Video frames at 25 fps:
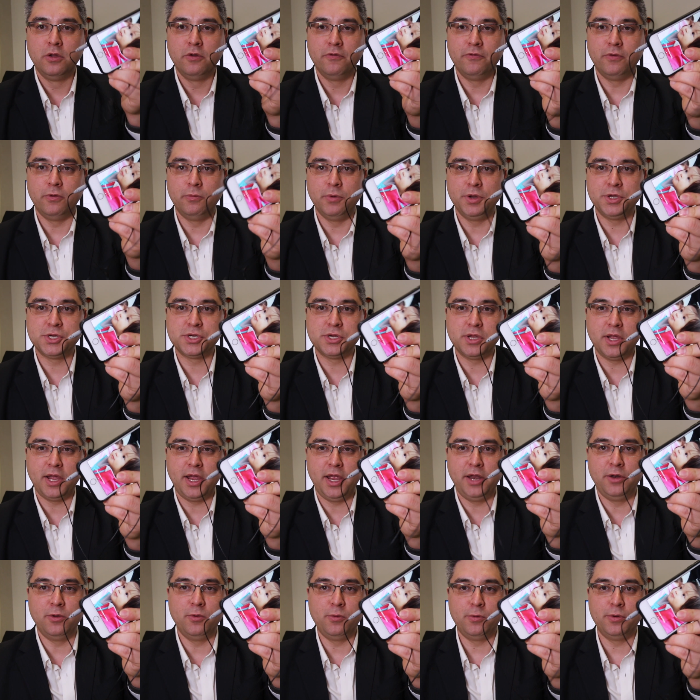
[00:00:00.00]
for which
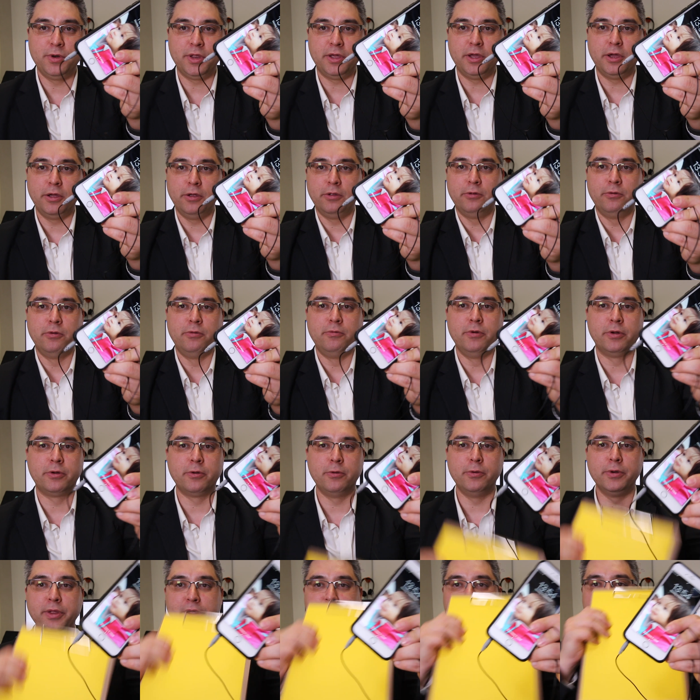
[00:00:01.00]
an audio
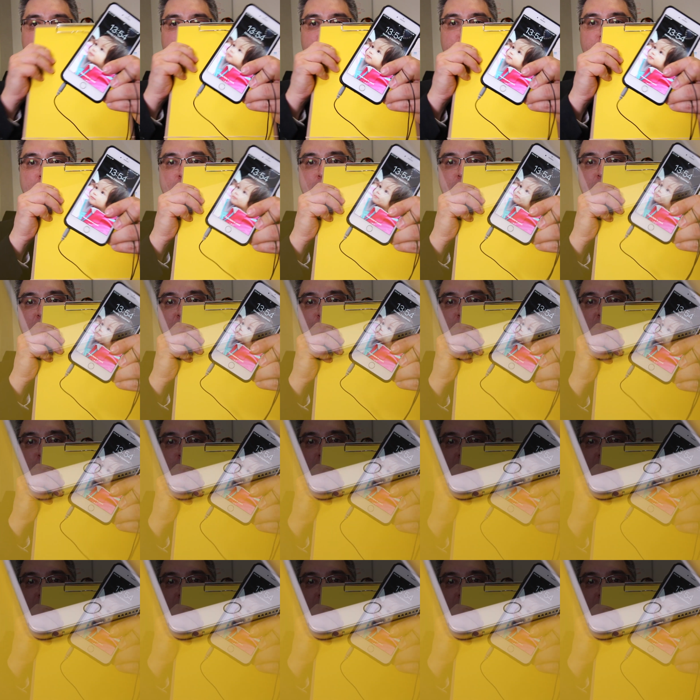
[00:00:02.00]
recording can be